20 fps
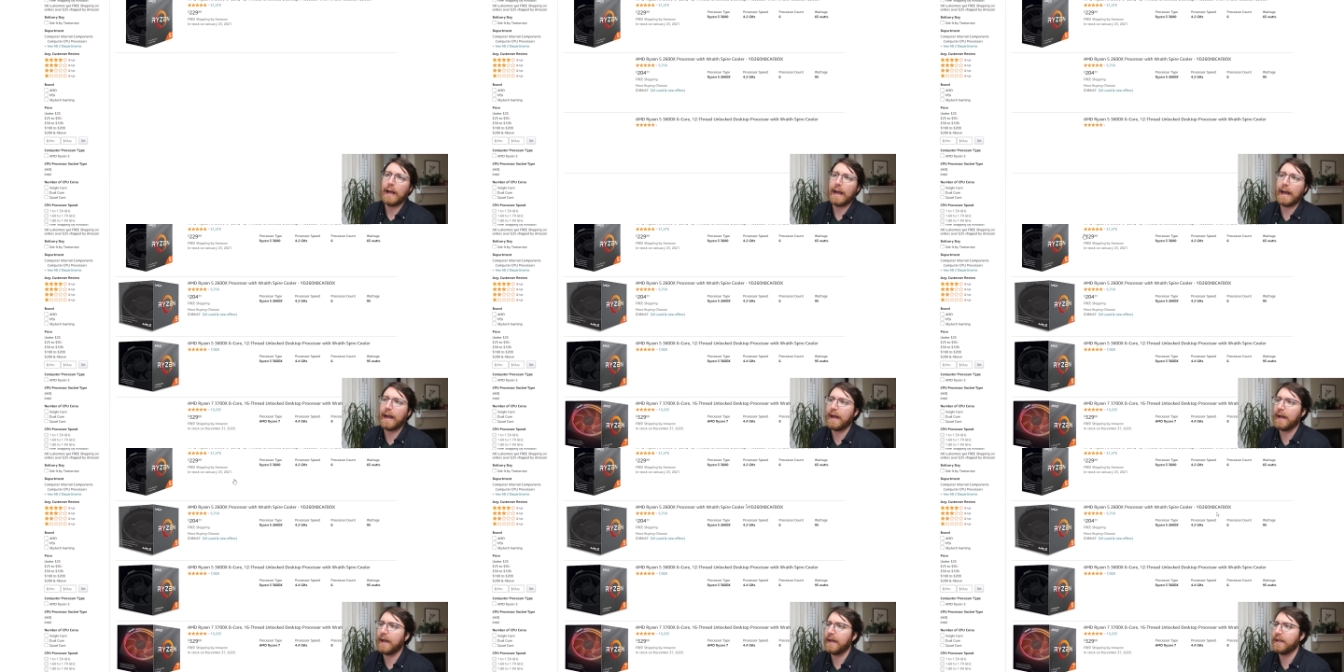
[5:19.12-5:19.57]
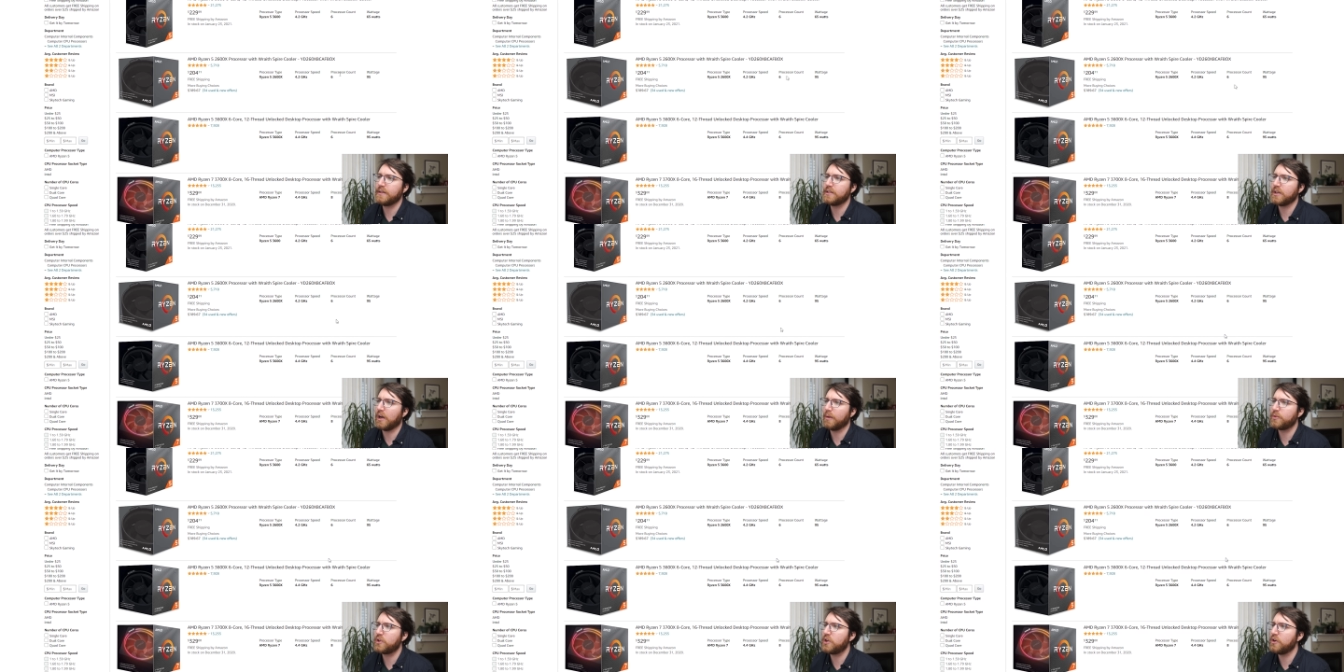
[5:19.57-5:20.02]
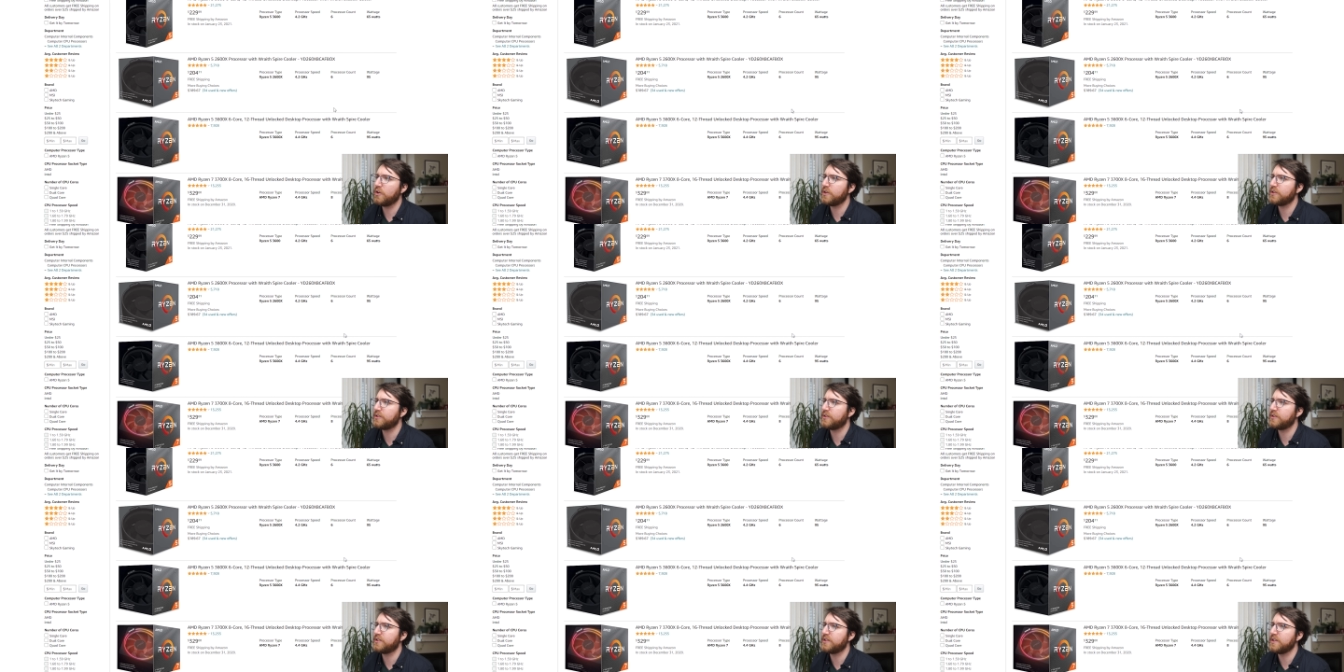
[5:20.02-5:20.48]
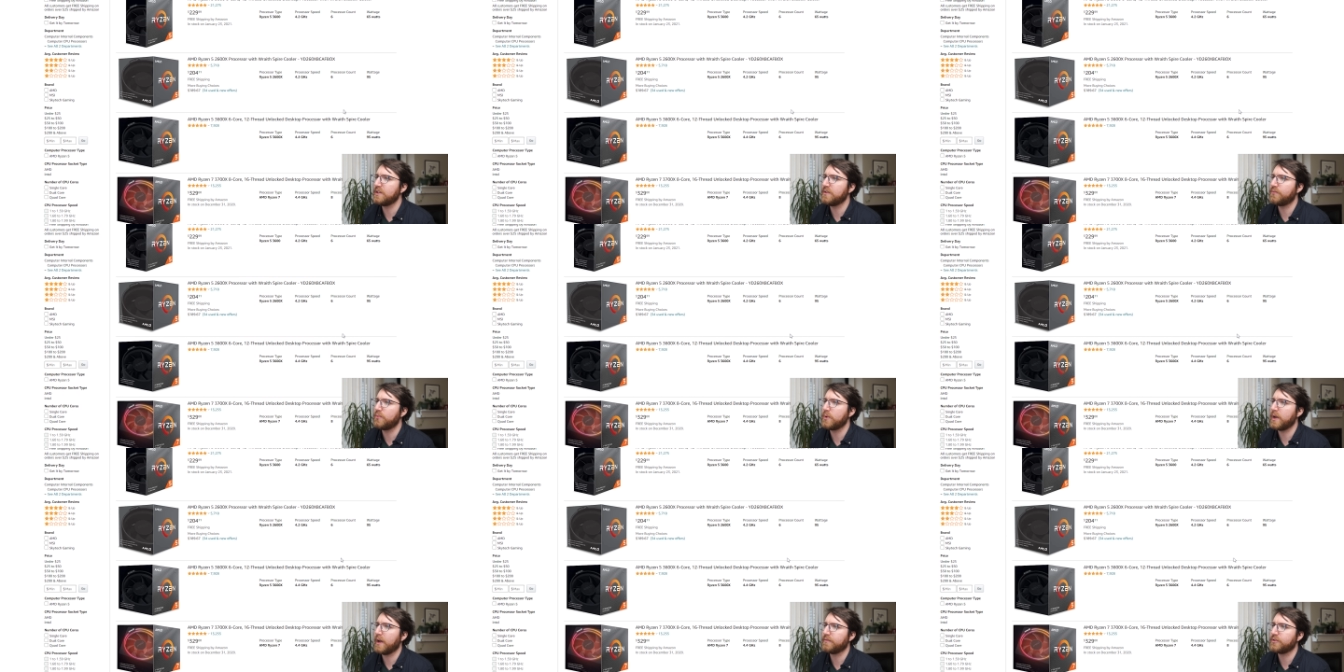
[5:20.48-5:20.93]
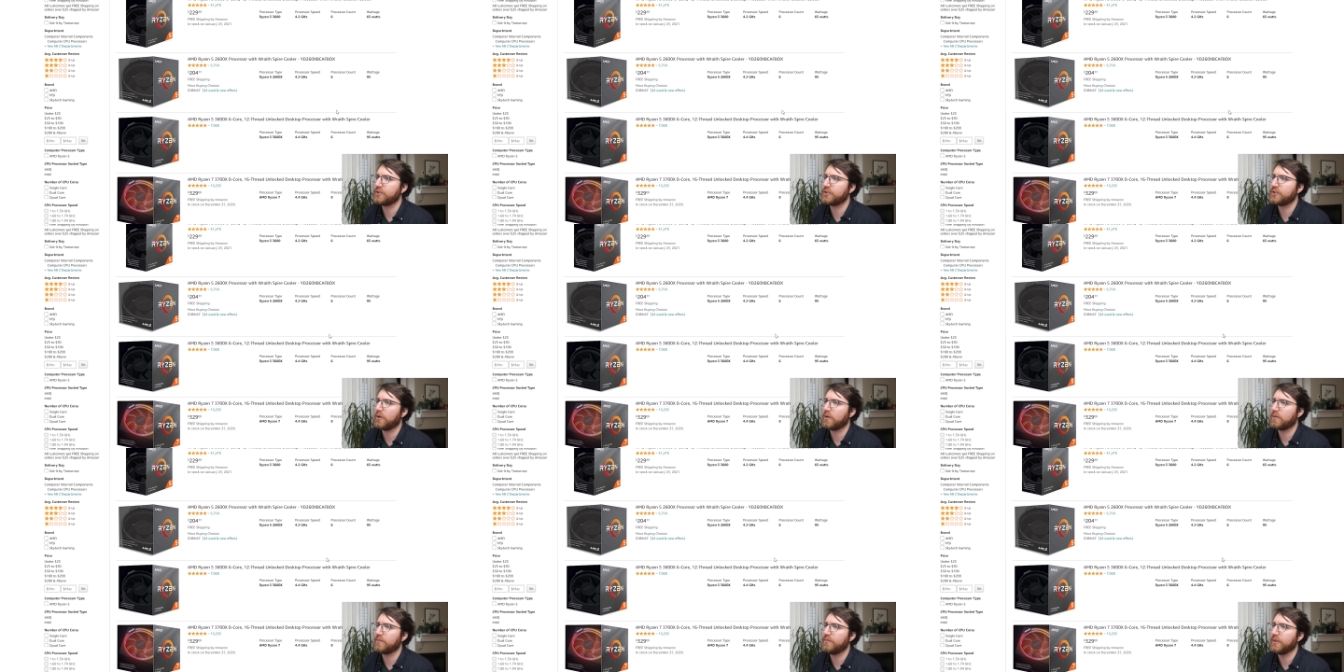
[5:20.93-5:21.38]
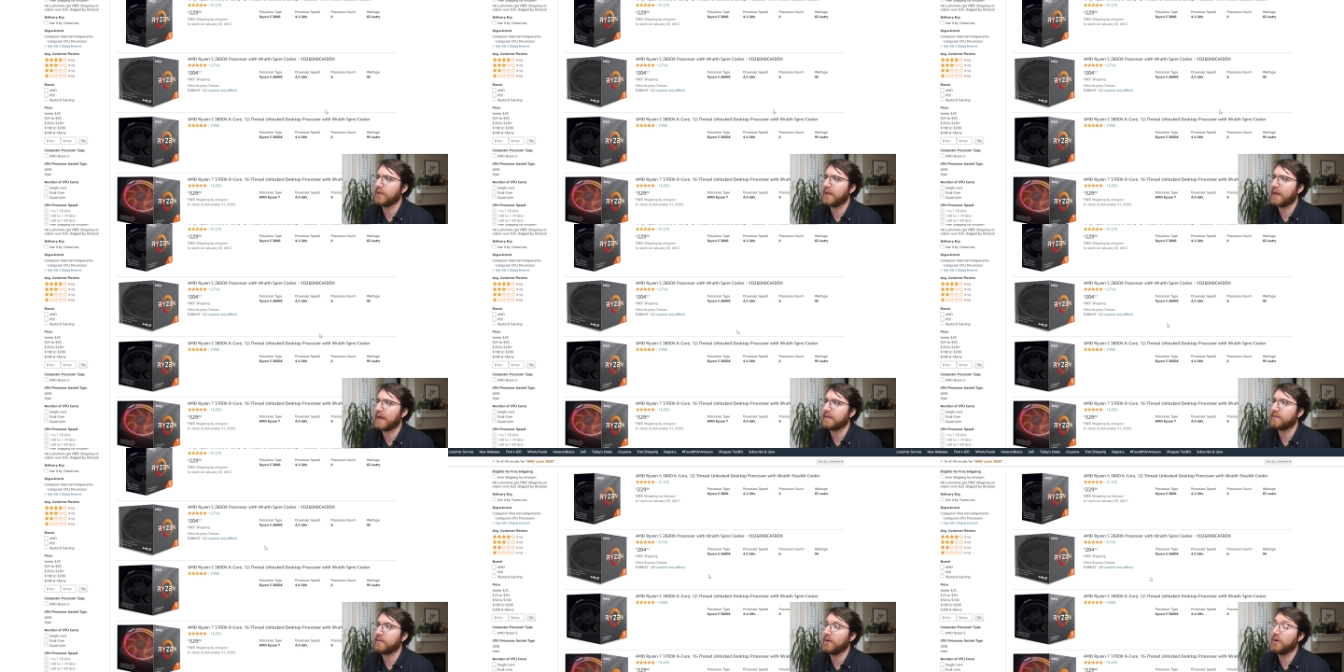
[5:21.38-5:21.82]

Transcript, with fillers: and I'm curious to see if we have stock for that.